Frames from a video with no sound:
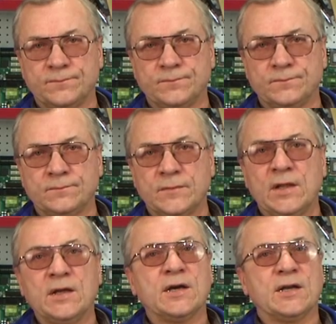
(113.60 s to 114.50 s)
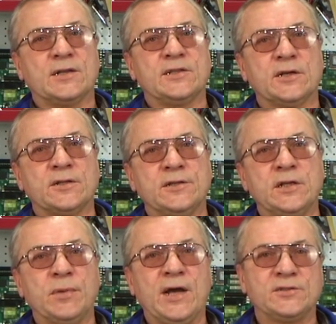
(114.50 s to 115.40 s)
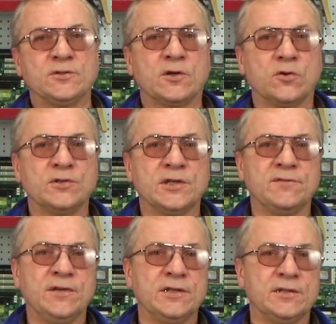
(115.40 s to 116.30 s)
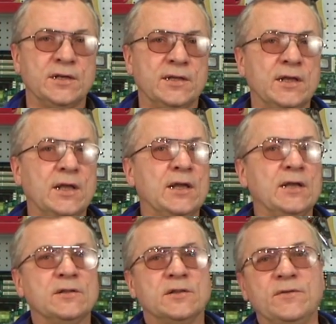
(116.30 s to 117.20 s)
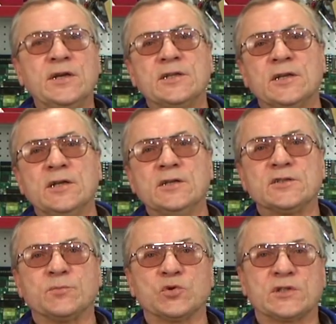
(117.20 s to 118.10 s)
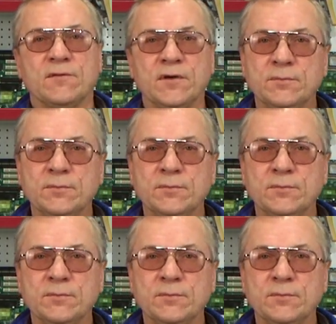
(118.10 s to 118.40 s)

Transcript: shifting element. Motors with a starting capacitor are also very common.